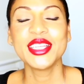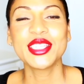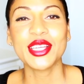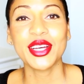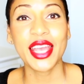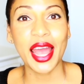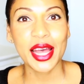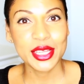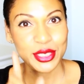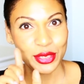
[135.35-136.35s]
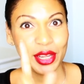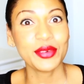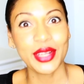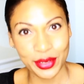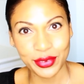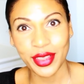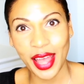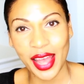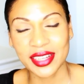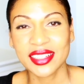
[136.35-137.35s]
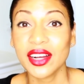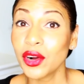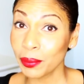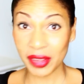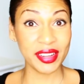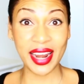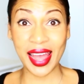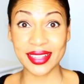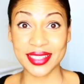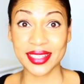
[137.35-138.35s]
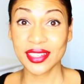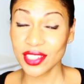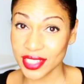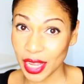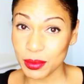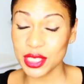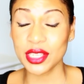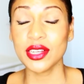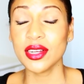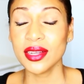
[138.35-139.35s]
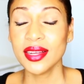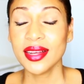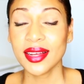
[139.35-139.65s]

So yeah, so get ready for that or maybe not because I'm still